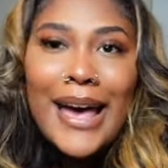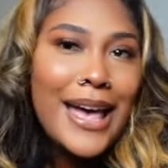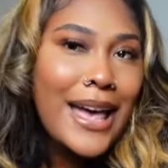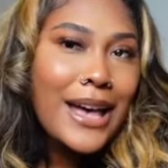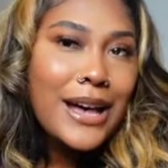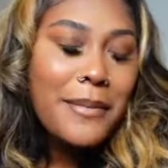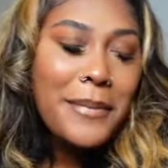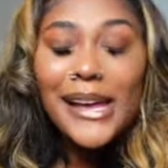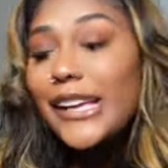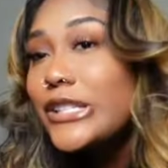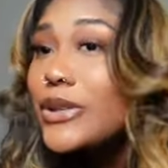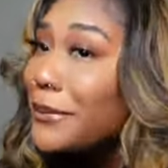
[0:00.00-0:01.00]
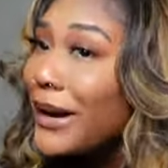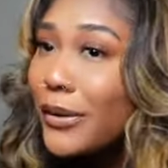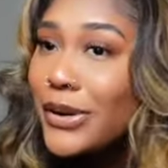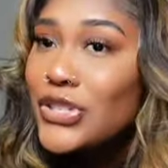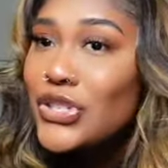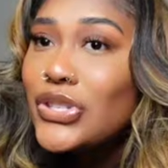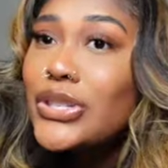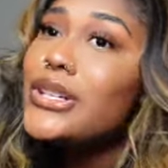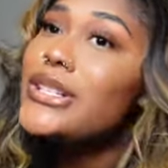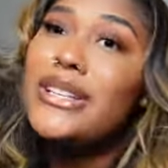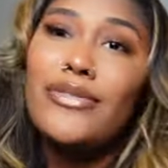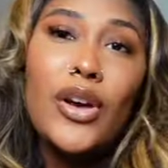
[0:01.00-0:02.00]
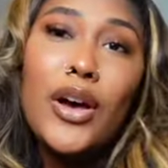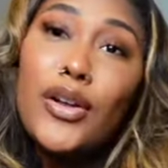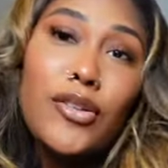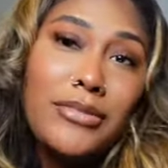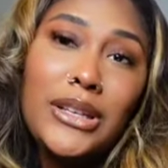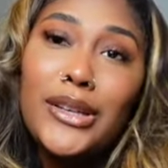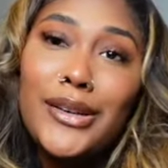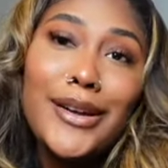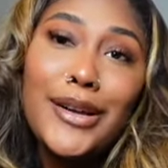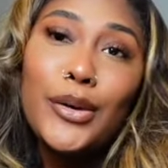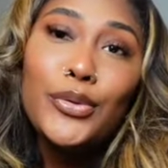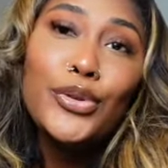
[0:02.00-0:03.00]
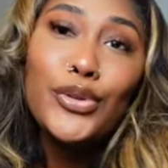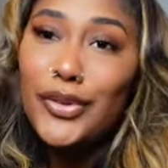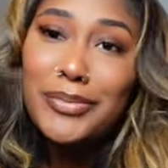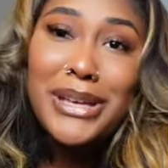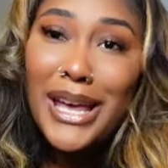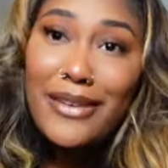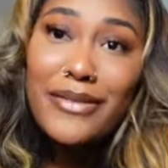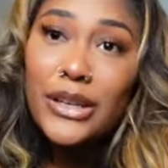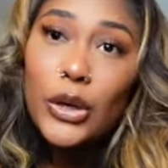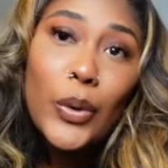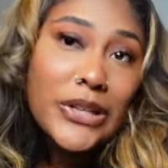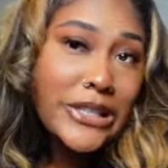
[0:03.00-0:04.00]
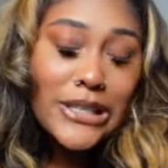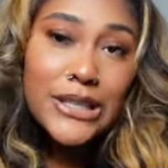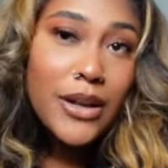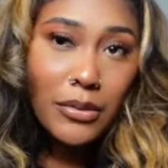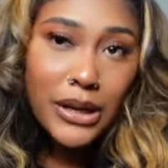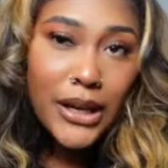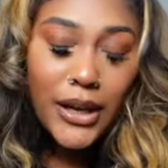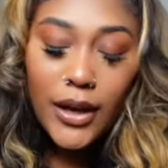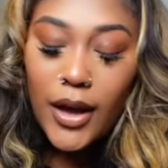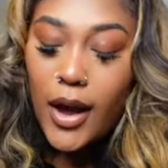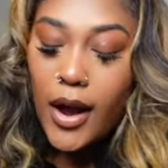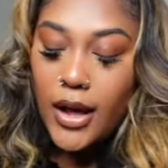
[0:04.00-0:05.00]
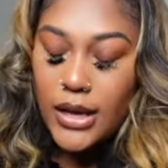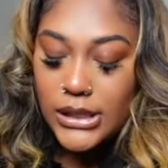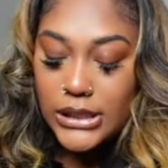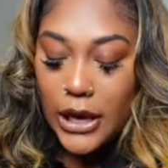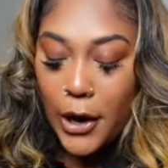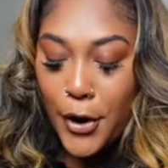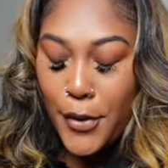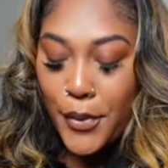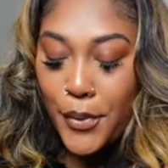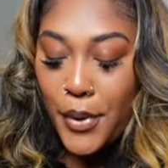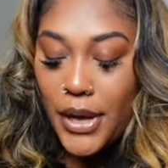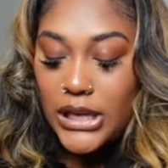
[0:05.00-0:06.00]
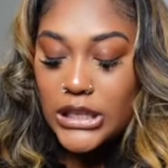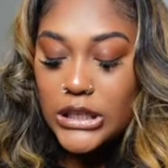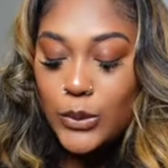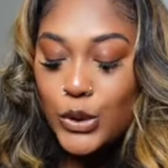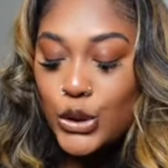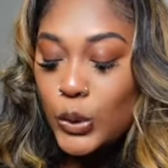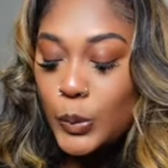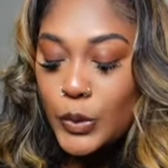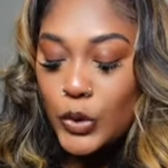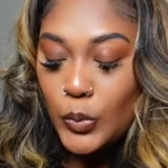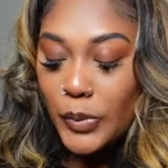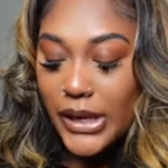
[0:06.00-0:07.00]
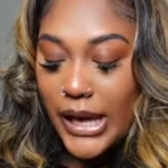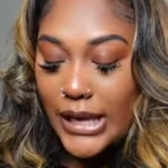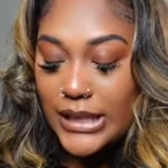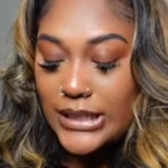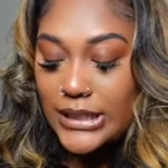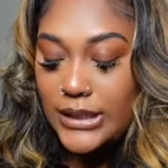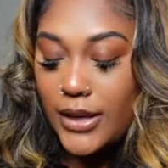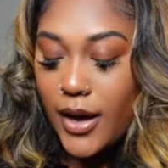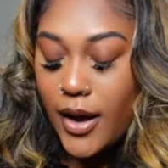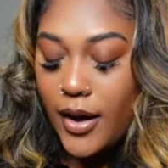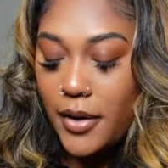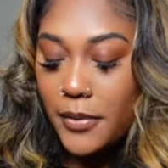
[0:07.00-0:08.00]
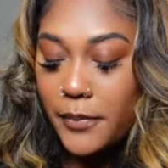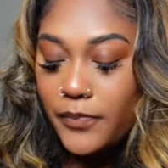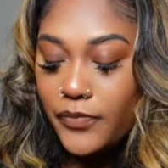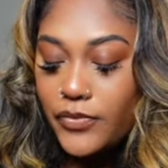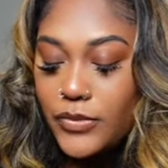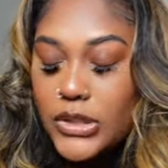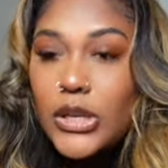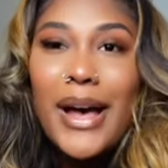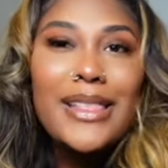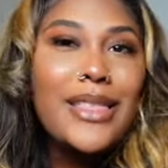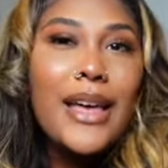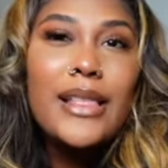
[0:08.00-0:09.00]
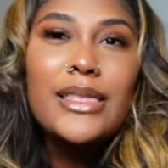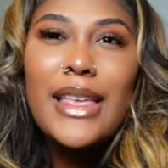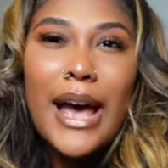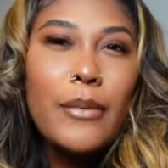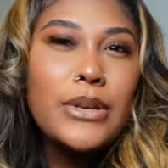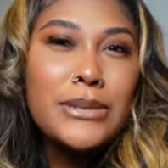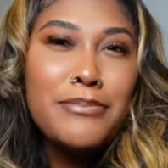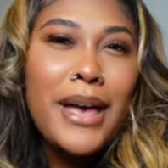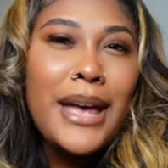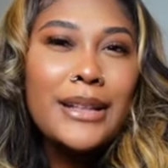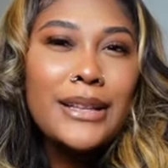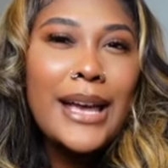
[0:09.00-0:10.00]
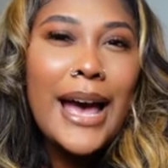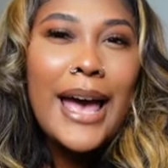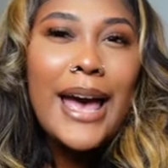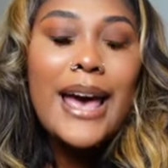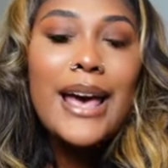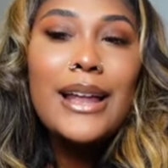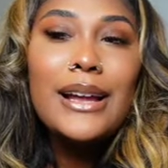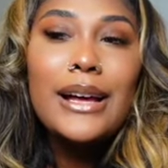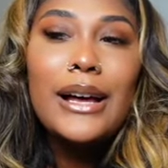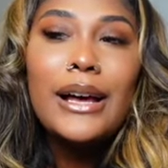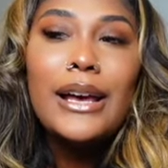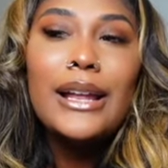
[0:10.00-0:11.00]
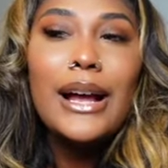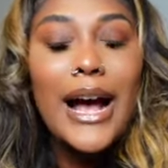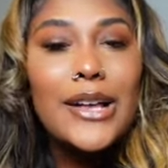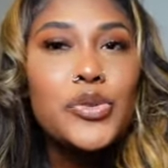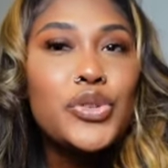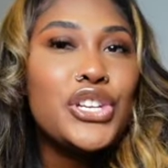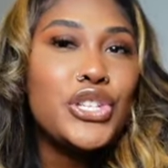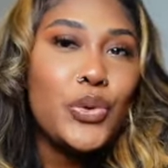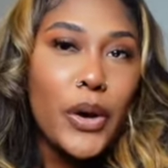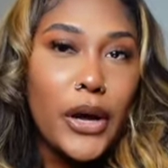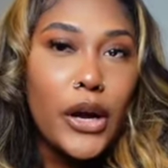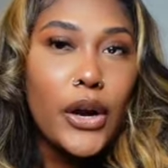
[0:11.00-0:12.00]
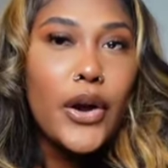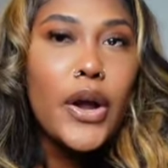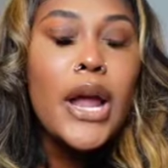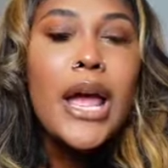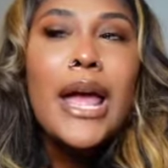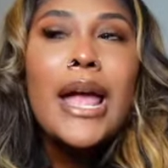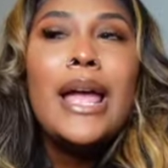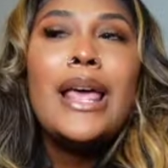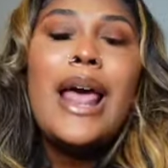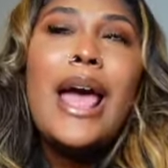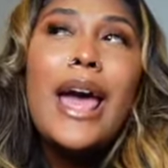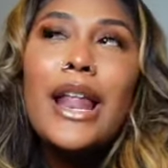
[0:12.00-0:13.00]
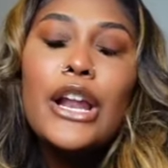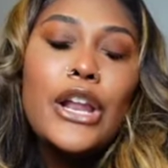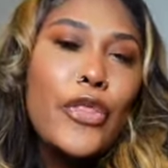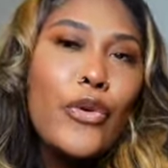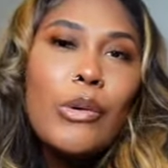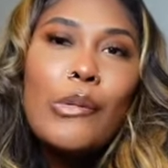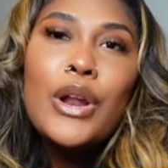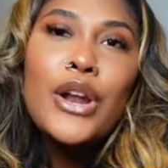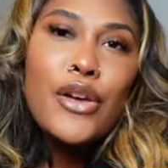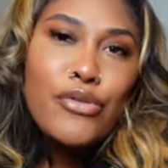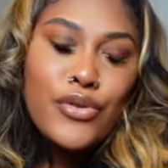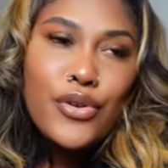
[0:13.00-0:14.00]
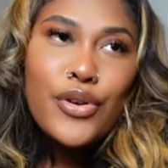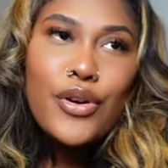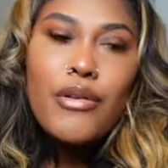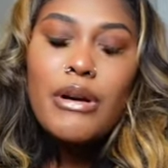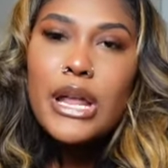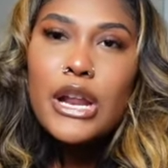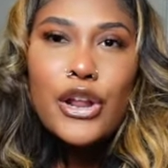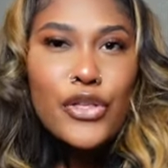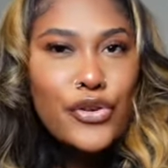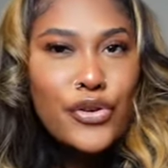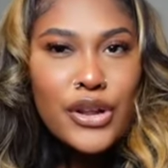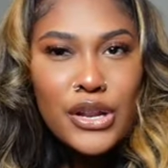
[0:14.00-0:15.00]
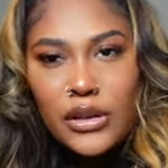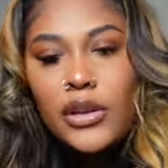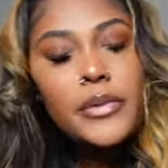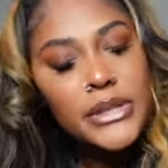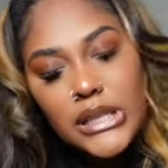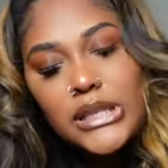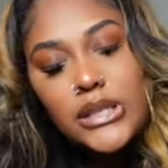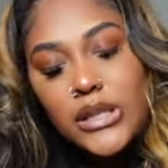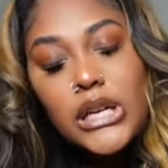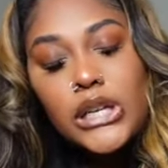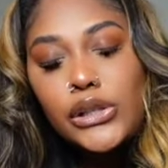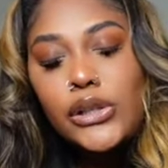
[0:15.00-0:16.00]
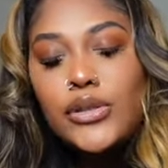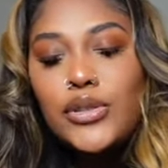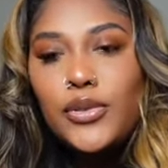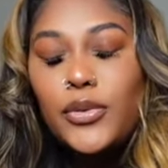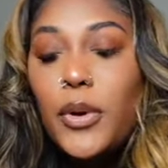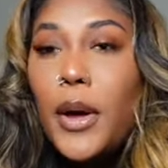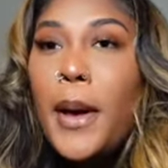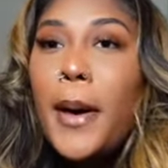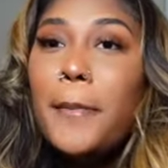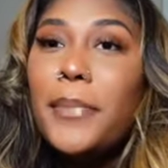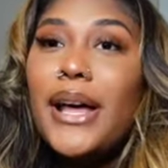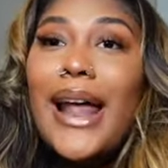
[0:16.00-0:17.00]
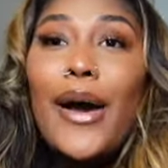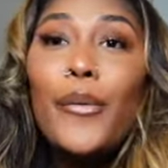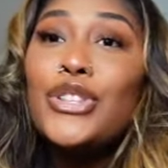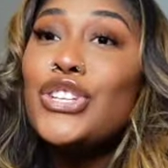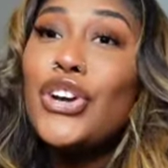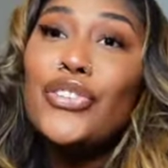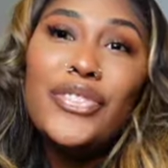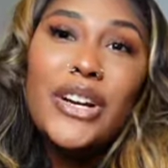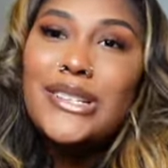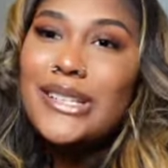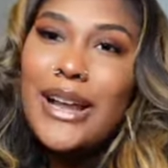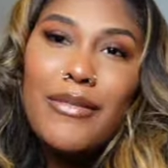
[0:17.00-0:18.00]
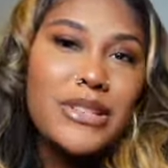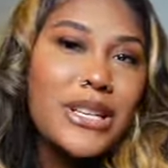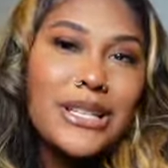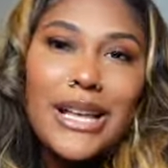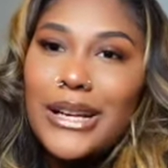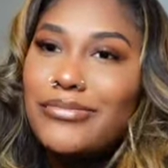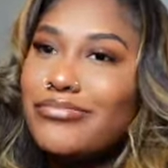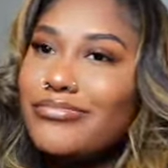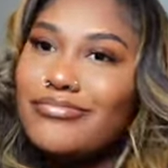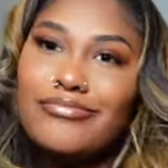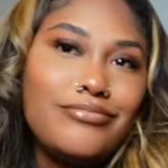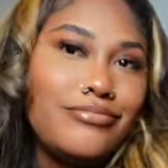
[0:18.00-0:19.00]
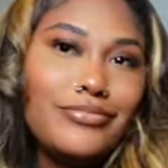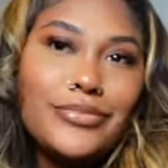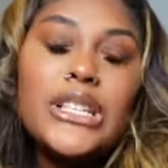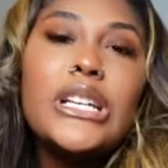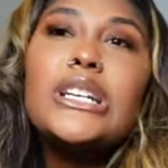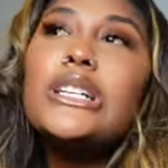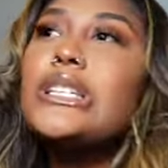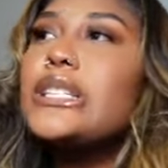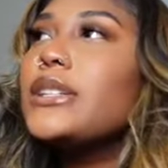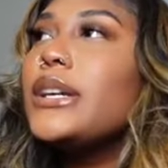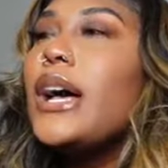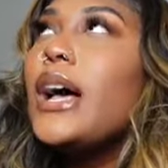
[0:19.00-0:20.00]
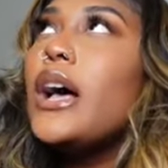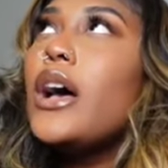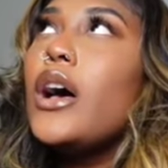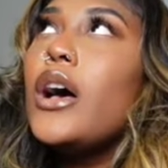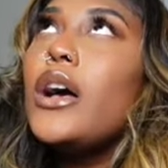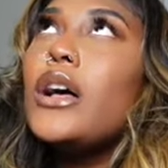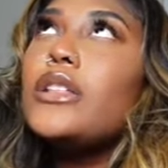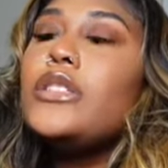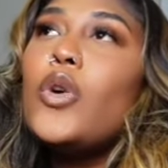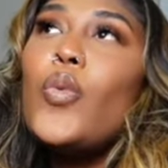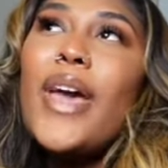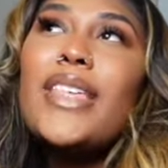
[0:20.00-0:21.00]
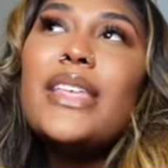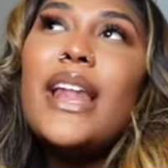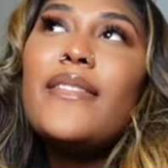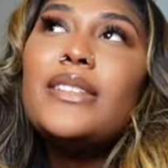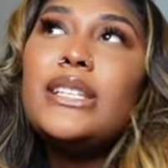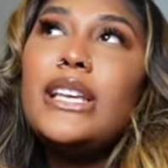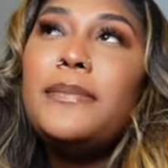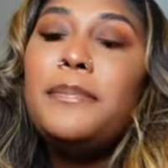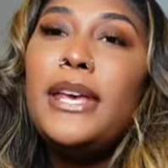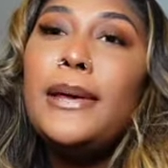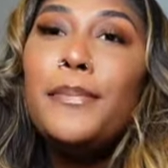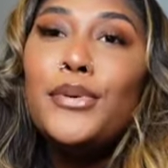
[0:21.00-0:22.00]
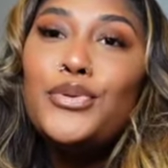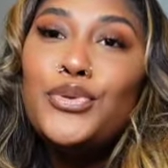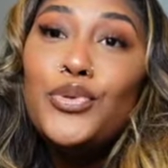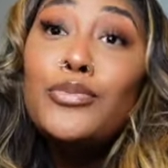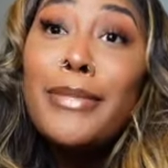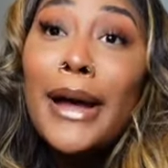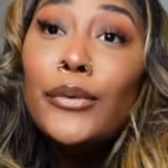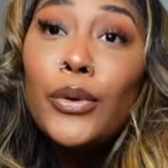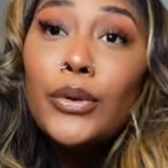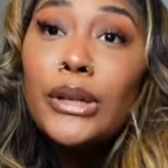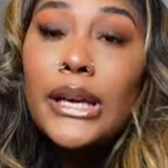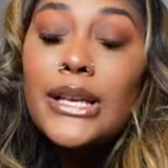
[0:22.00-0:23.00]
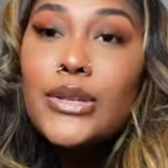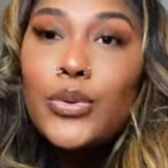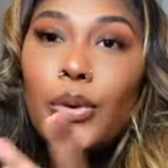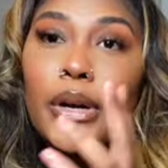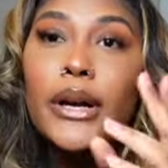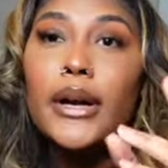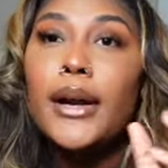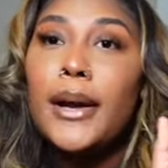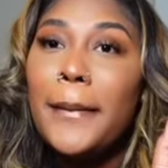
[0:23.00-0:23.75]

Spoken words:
answering my questions, because if y'all know me, then y'all know your girl be having questions on deck. So she was super nice. So I think that was mainly, I had a consultation with her, and I had another one with another girl, and there was this third girl too. But I went to her first, and I was just like, because the way that I've seen people do microlinks or